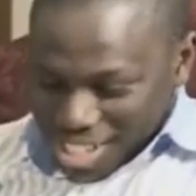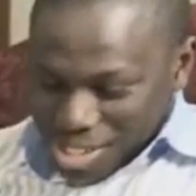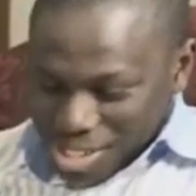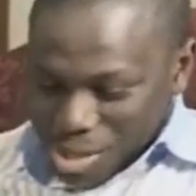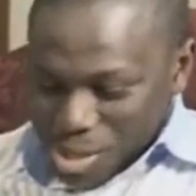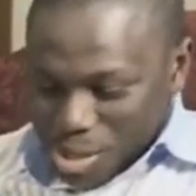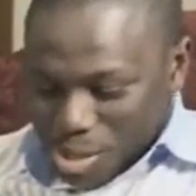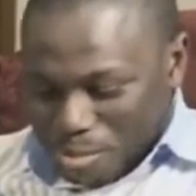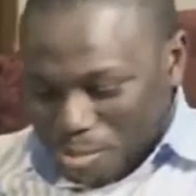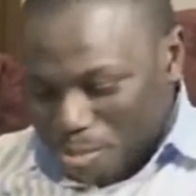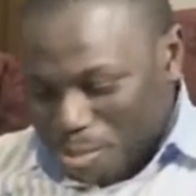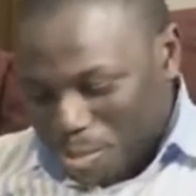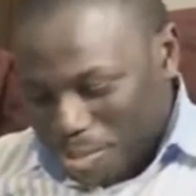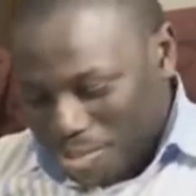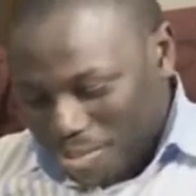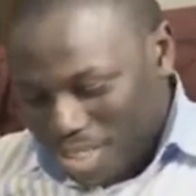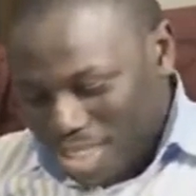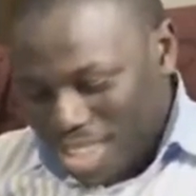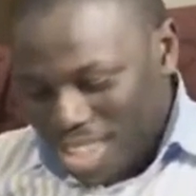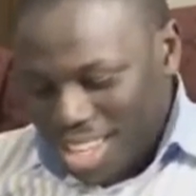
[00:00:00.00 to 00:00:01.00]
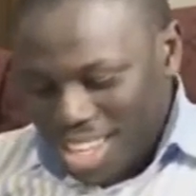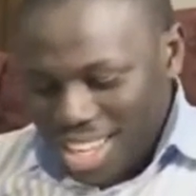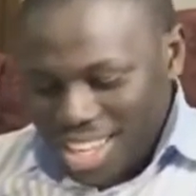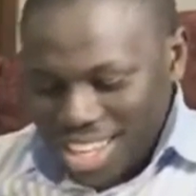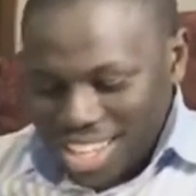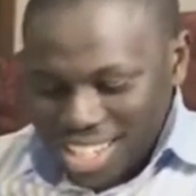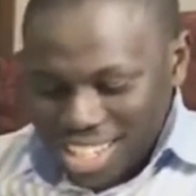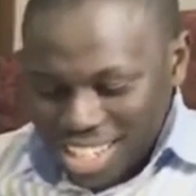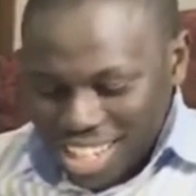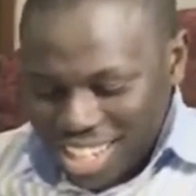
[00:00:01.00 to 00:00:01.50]
So
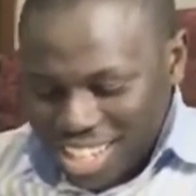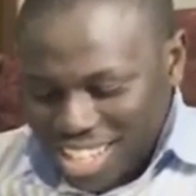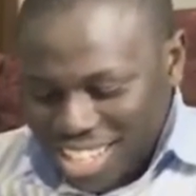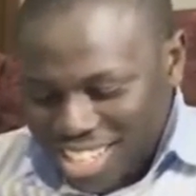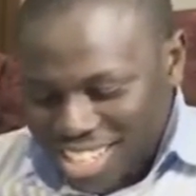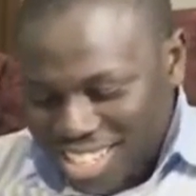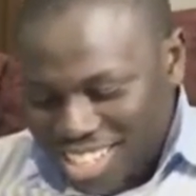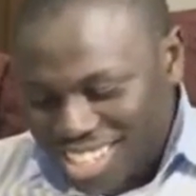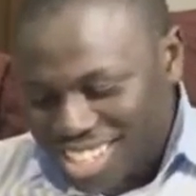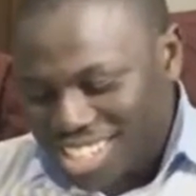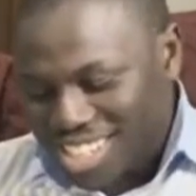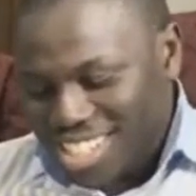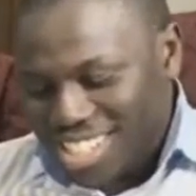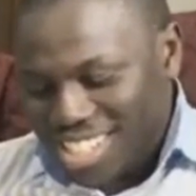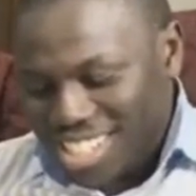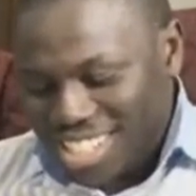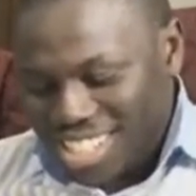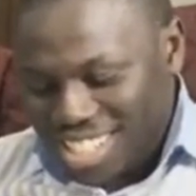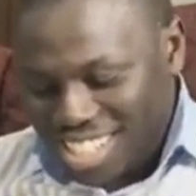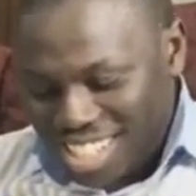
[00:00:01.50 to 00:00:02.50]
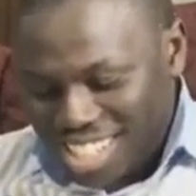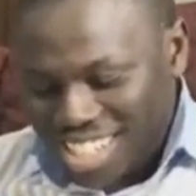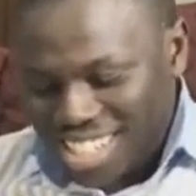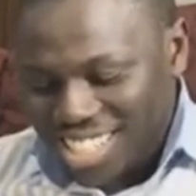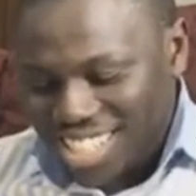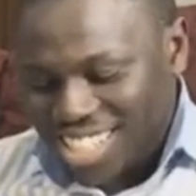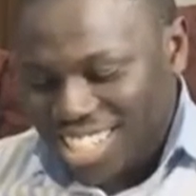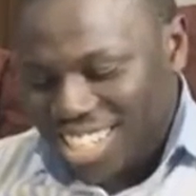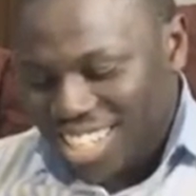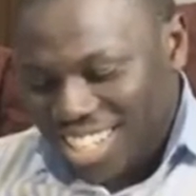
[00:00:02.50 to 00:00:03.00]
the letter says, "Dear
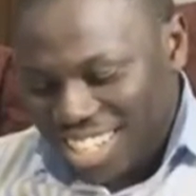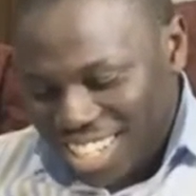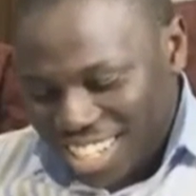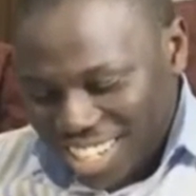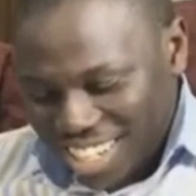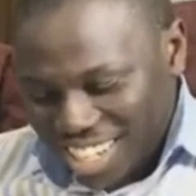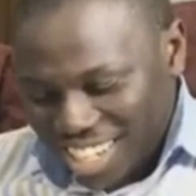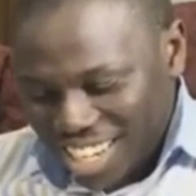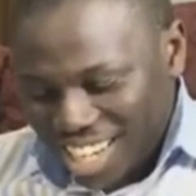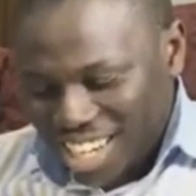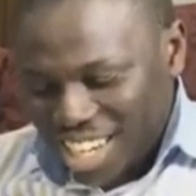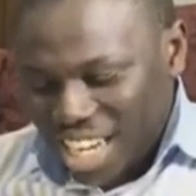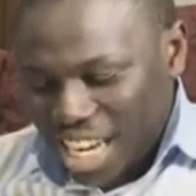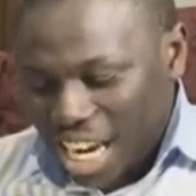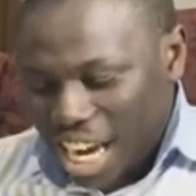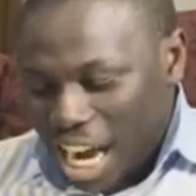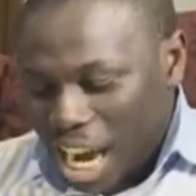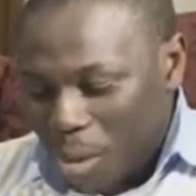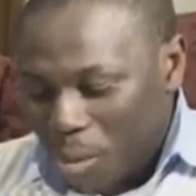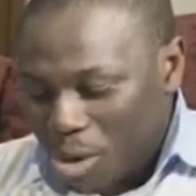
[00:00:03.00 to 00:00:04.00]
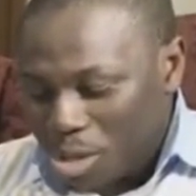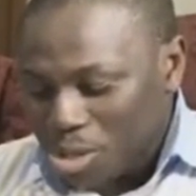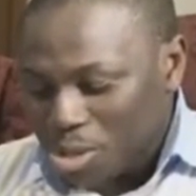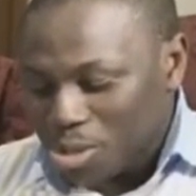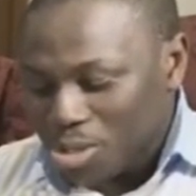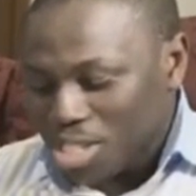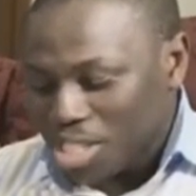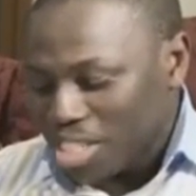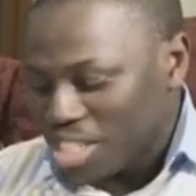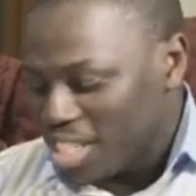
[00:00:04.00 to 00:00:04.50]
SA, I want
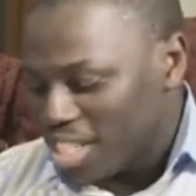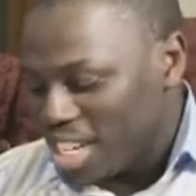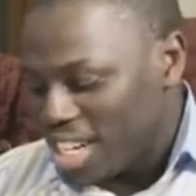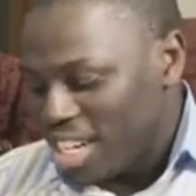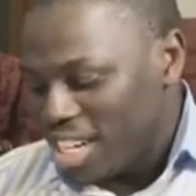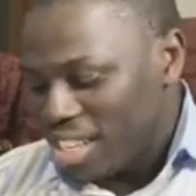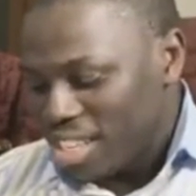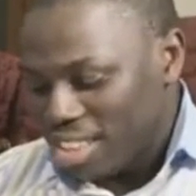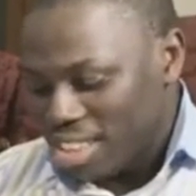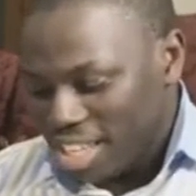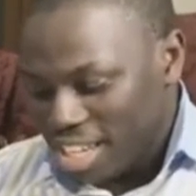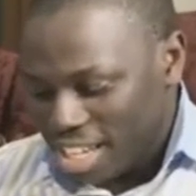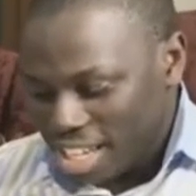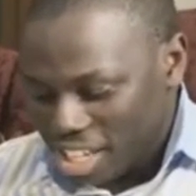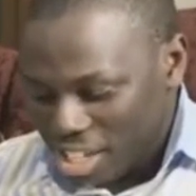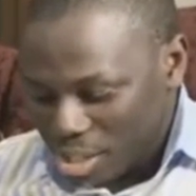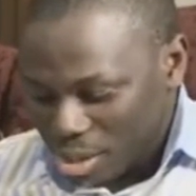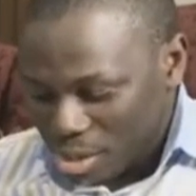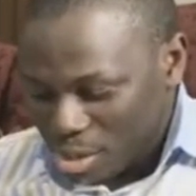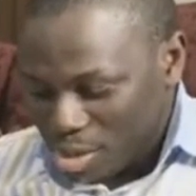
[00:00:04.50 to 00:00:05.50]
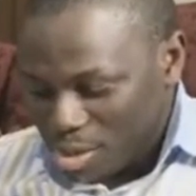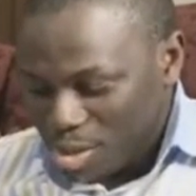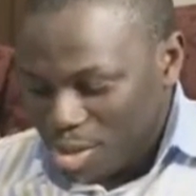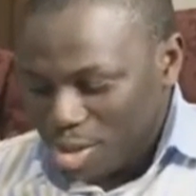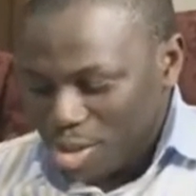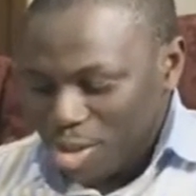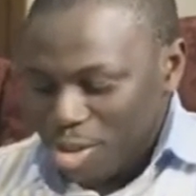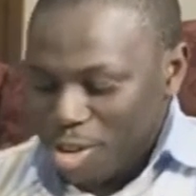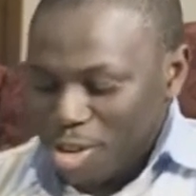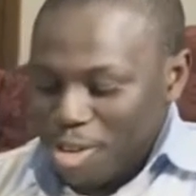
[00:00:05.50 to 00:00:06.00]
to sincerely thank you
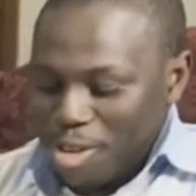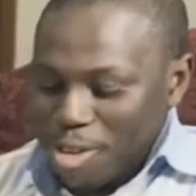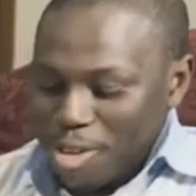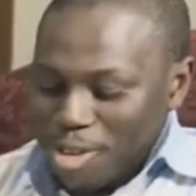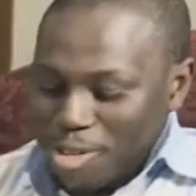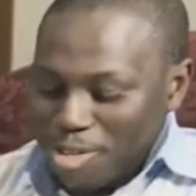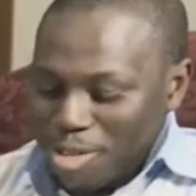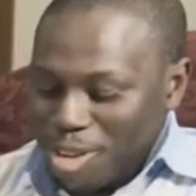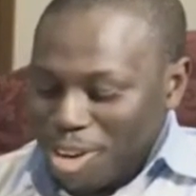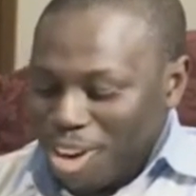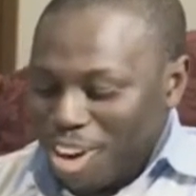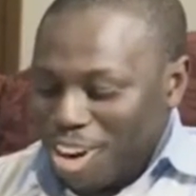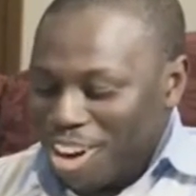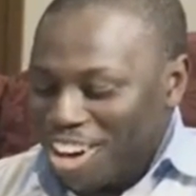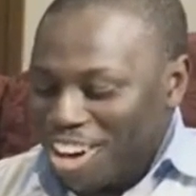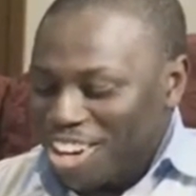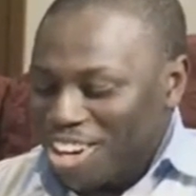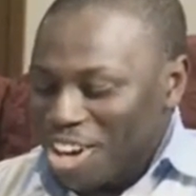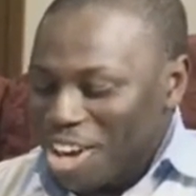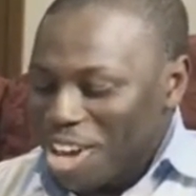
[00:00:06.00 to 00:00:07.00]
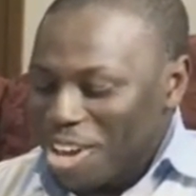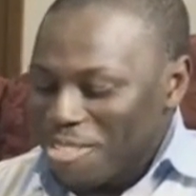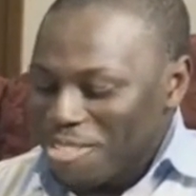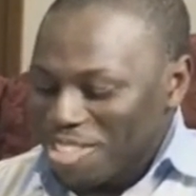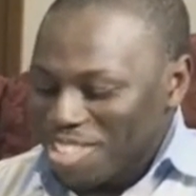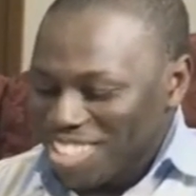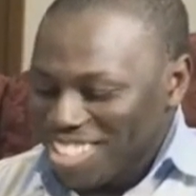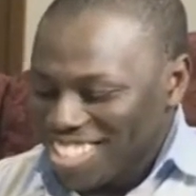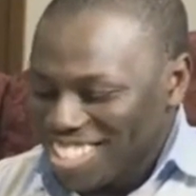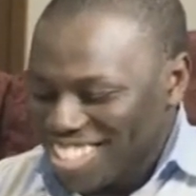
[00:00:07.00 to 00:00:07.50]
for all your
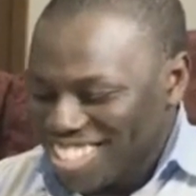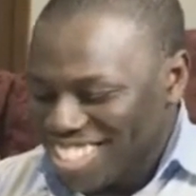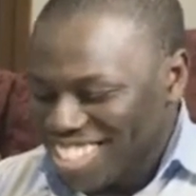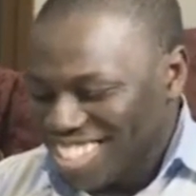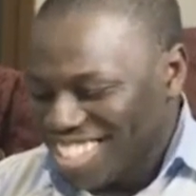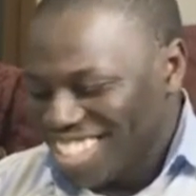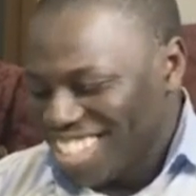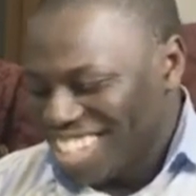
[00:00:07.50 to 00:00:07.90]
efforts,